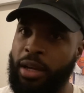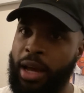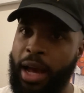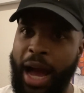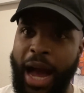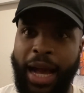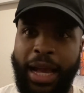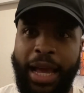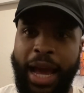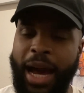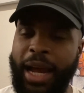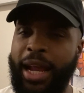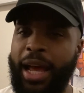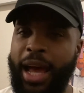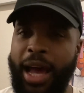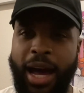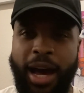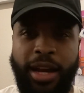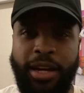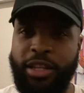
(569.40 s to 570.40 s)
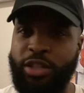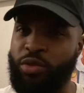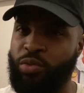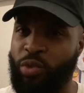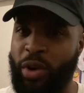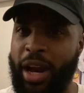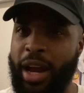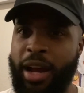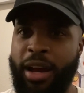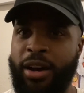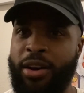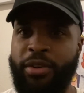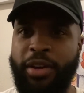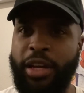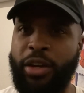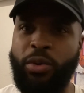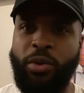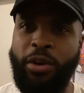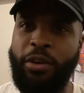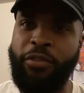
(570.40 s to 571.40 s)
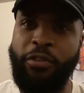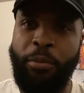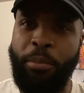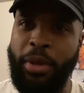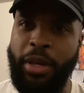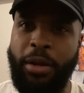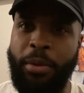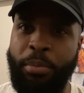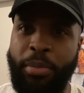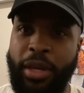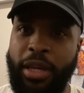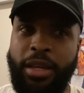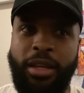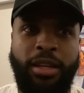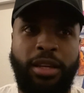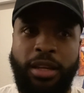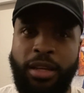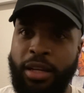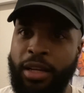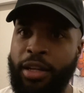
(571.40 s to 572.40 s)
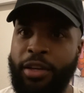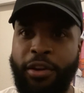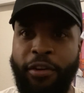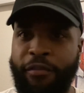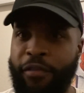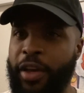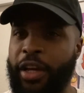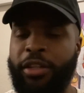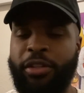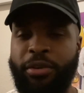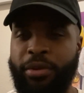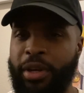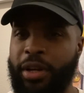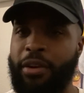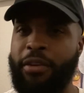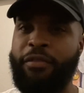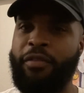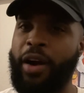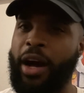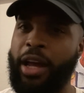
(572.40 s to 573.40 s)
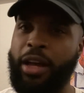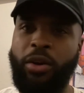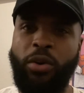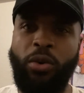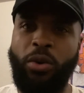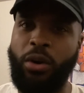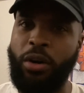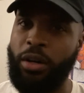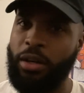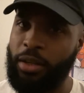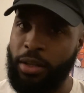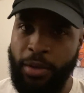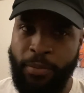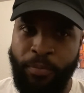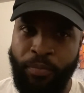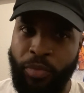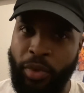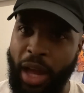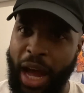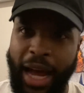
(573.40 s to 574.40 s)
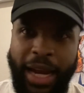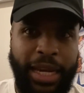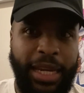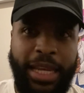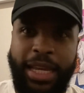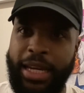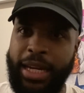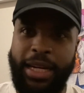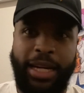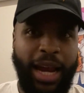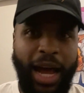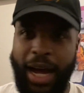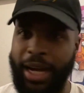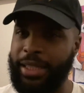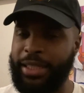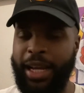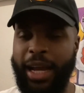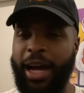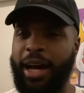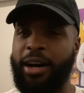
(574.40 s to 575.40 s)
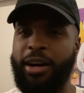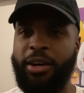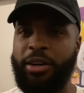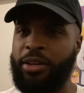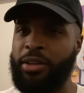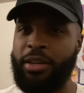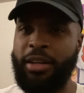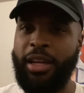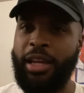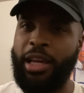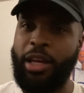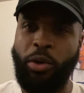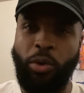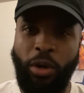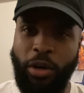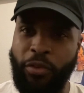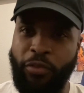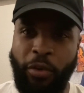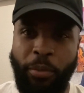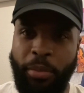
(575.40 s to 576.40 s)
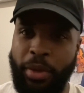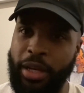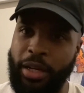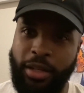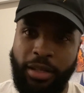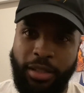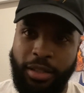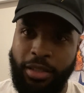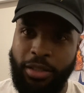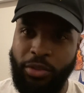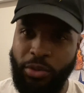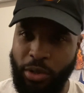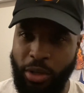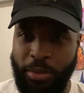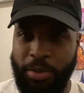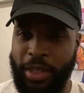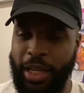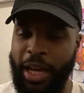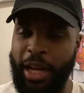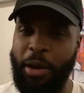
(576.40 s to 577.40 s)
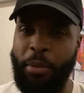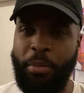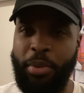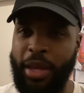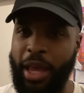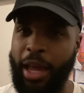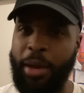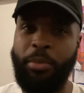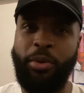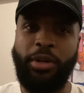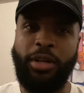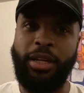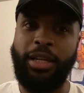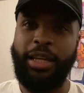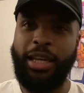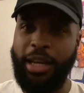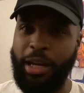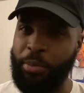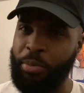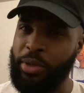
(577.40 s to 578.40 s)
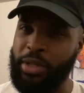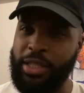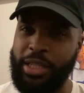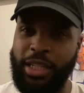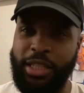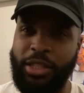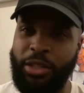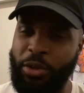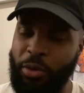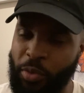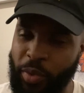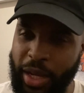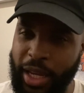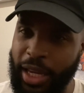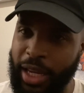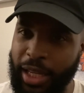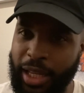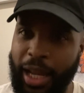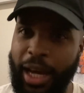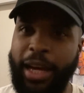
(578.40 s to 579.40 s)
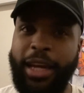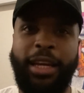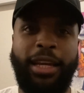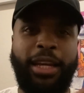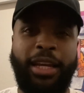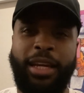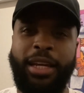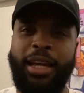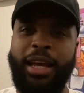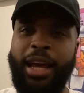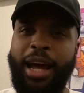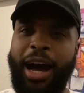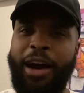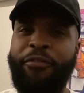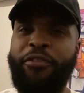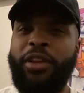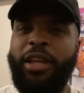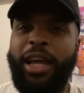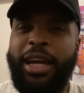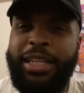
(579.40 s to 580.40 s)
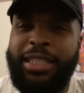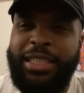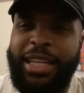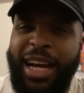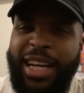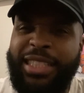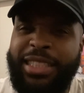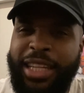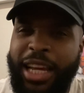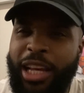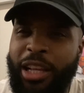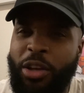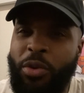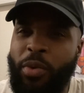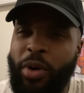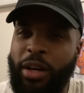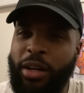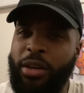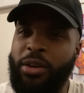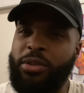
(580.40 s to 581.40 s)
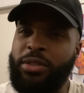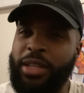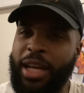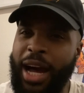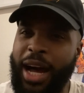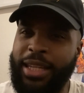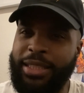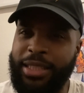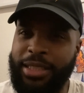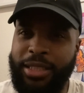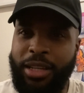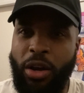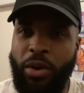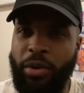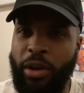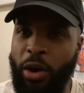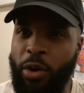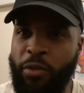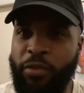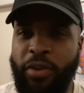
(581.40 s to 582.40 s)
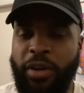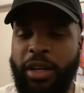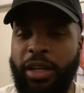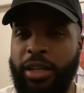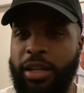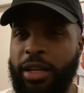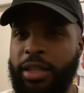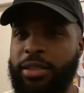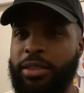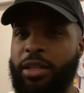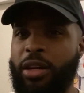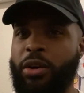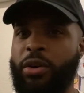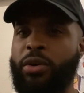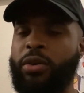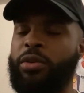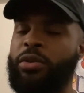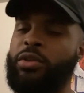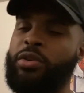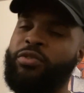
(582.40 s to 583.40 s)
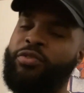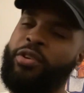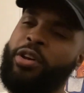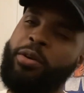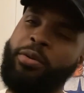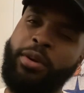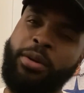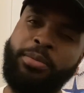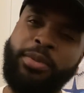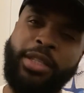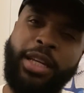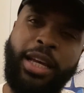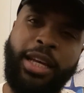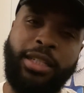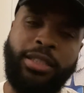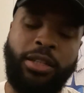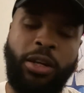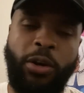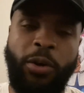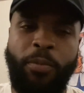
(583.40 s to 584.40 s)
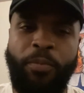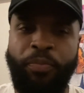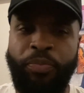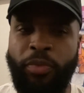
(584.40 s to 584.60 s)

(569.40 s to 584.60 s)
I gotta have this round in order for me to be the victor in the fight, or I need a knockdown in order for me to, you know what I'm saying, to be able to get in position to win. Like I feel like Josh Taylor, one of those guys that's gonna go for the gusto. You feel what I'm saying? So